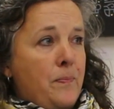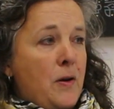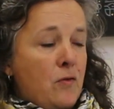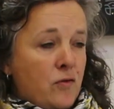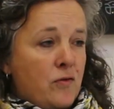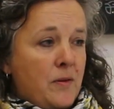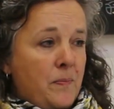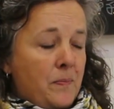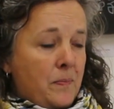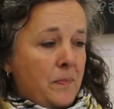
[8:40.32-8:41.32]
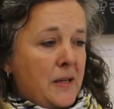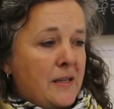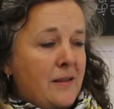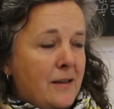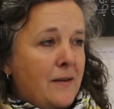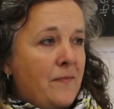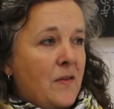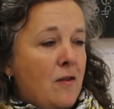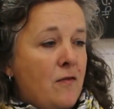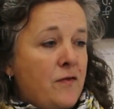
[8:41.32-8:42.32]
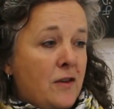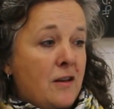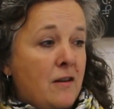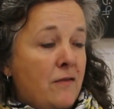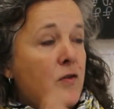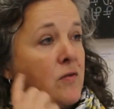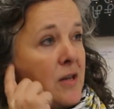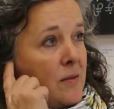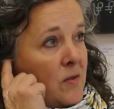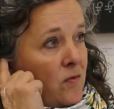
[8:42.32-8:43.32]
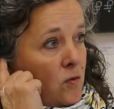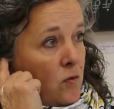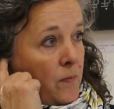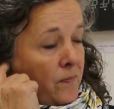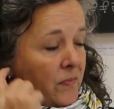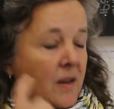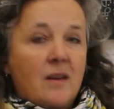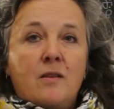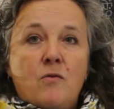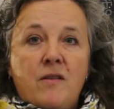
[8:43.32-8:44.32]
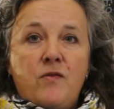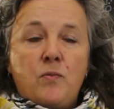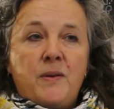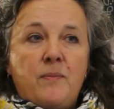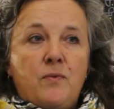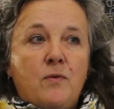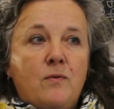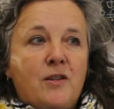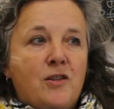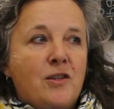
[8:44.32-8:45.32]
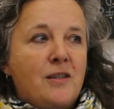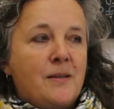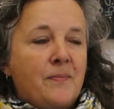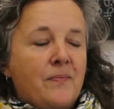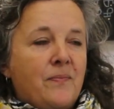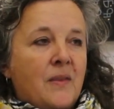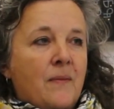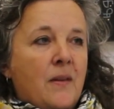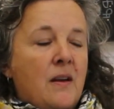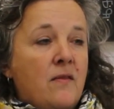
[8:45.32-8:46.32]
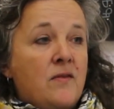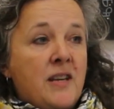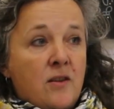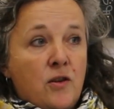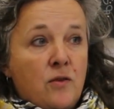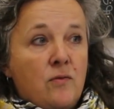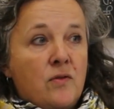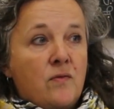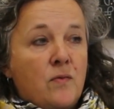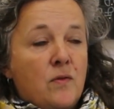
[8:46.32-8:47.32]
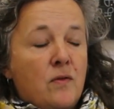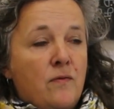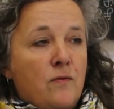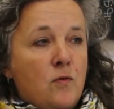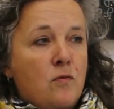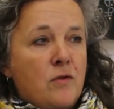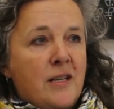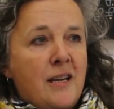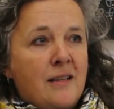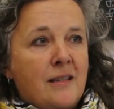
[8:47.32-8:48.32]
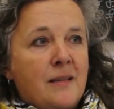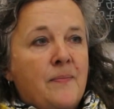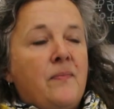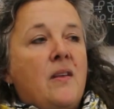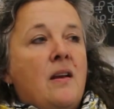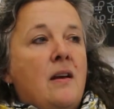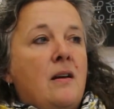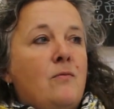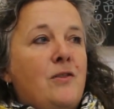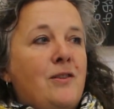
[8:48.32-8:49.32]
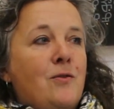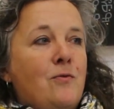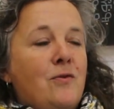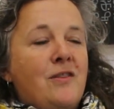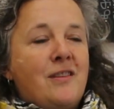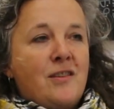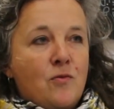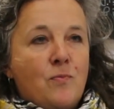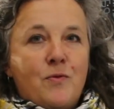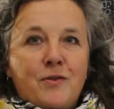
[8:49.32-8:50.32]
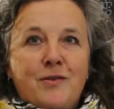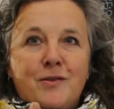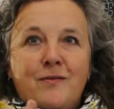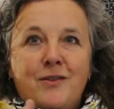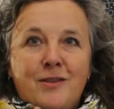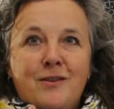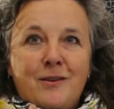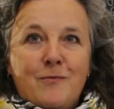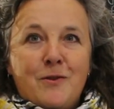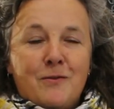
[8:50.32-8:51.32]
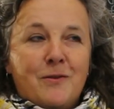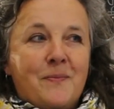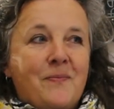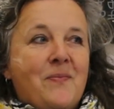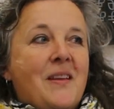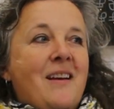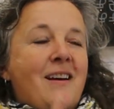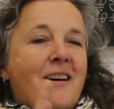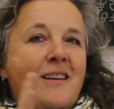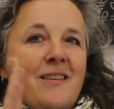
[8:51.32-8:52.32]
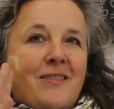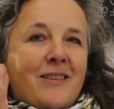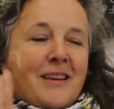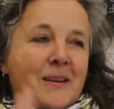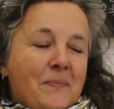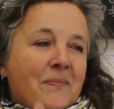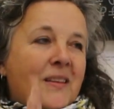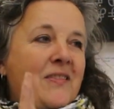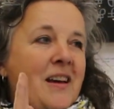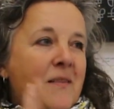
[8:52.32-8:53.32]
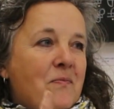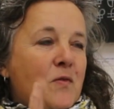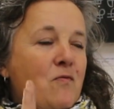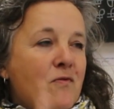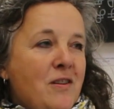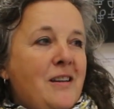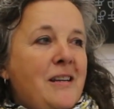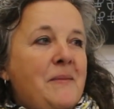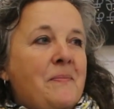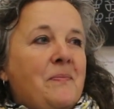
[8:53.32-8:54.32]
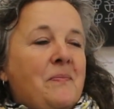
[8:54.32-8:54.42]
poetry piece that I often cut a few times for quite a few people, which is Ted Hughes from the Four Quartets, which is called At the Still Point of the Turning World. And I think that really